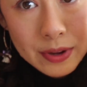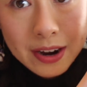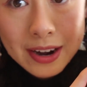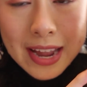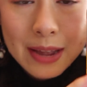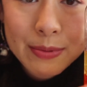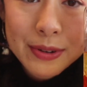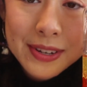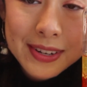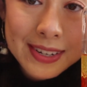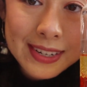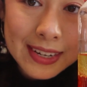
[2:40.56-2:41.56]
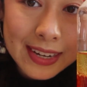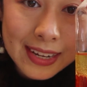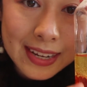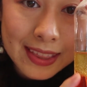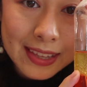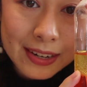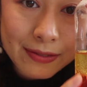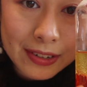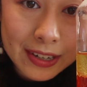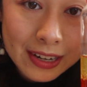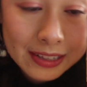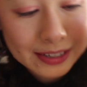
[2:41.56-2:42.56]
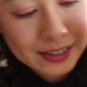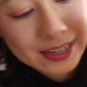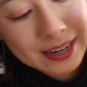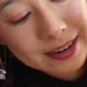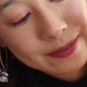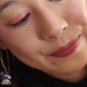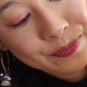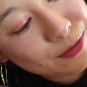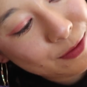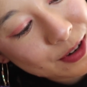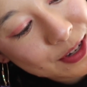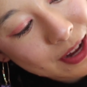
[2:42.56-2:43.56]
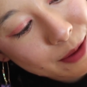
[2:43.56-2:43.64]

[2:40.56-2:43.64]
we are able to see the different colors here. First